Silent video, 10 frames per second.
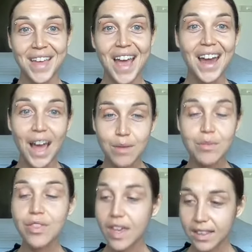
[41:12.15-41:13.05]
And I
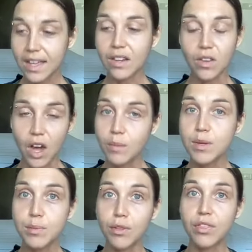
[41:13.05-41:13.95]
think that a lot of
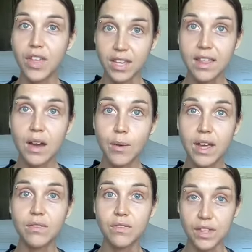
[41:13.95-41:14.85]
people think that way
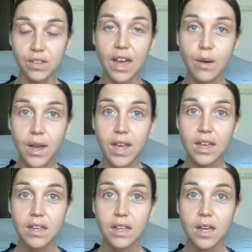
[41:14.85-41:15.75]
and feel that
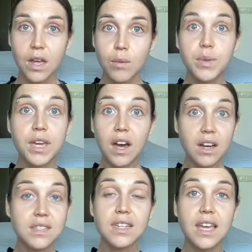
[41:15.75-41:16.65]
way
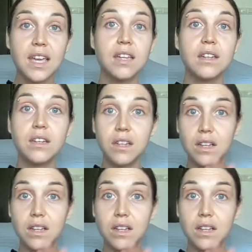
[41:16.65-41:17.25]
because in